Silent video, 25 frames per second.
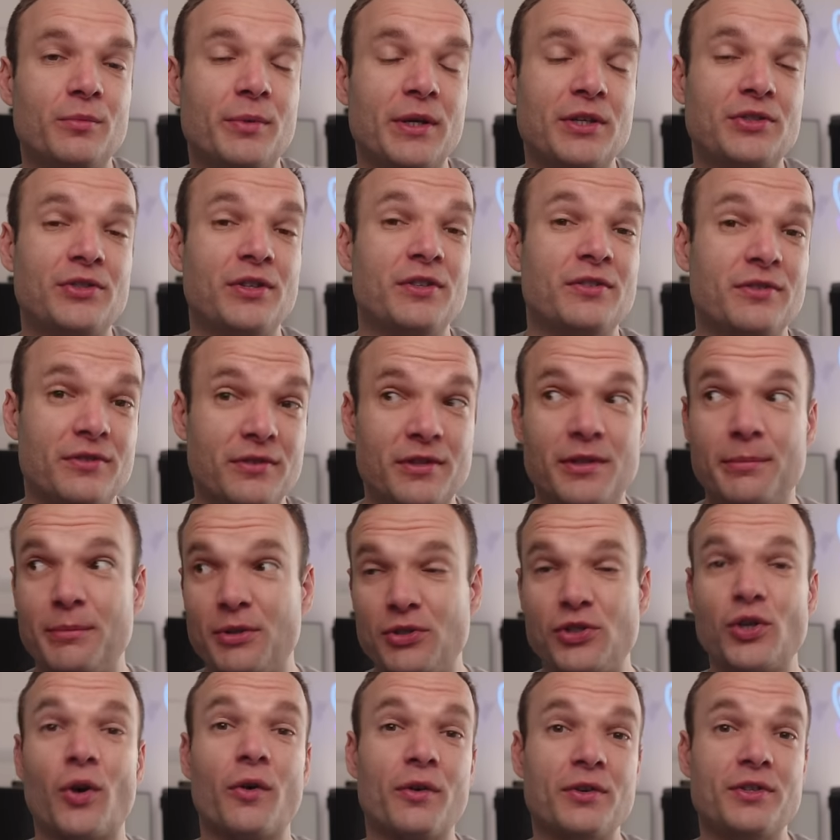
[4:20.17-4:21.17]
which is the
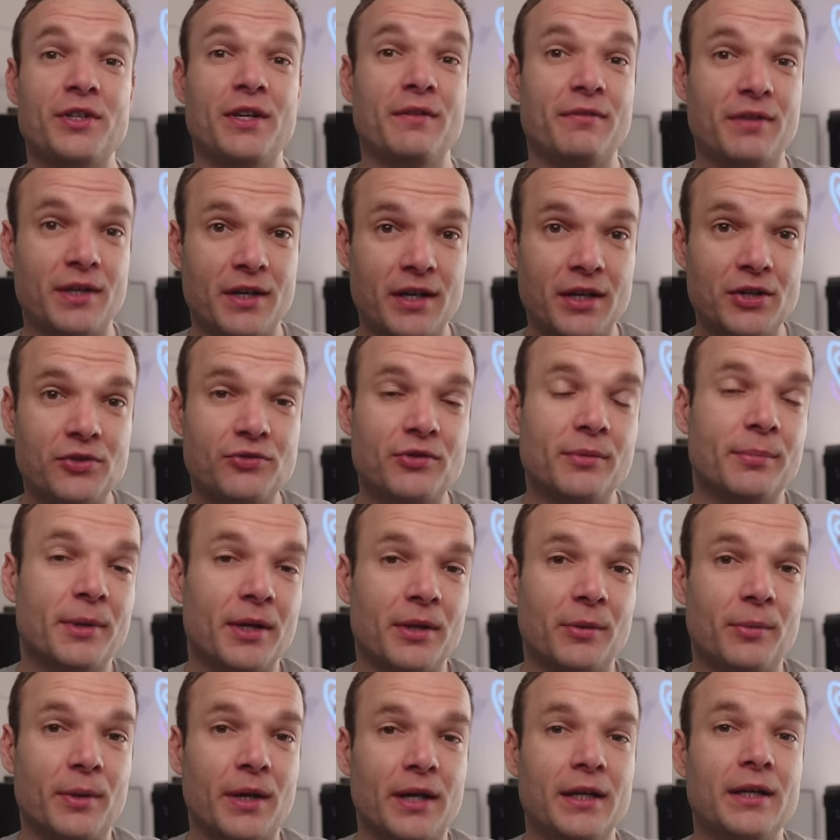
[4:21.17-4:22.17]
majority of the country by
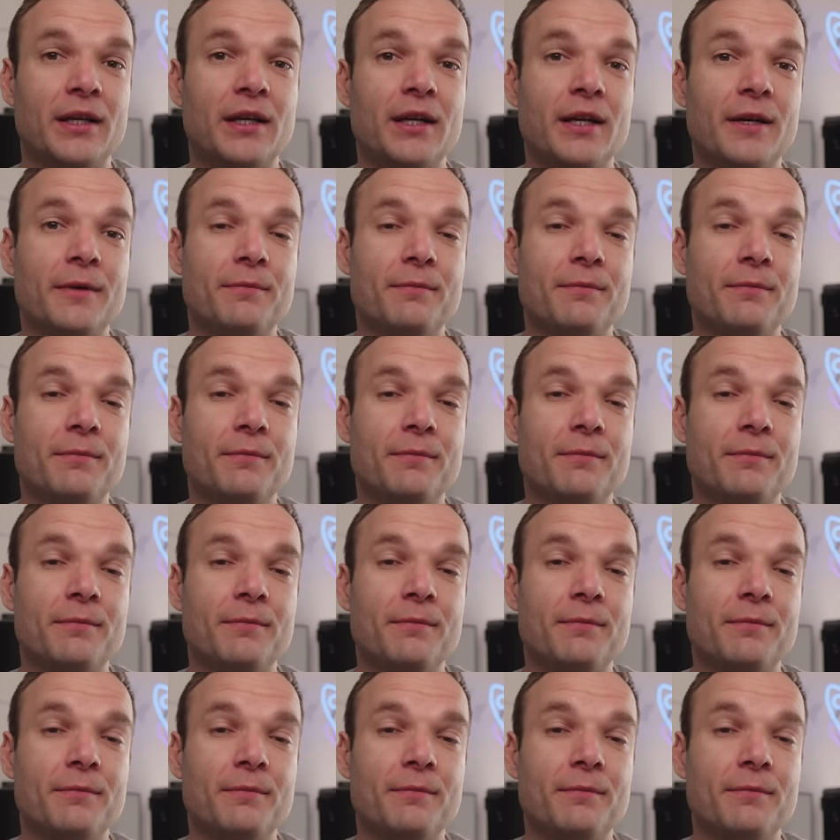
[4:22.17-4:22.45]
the way,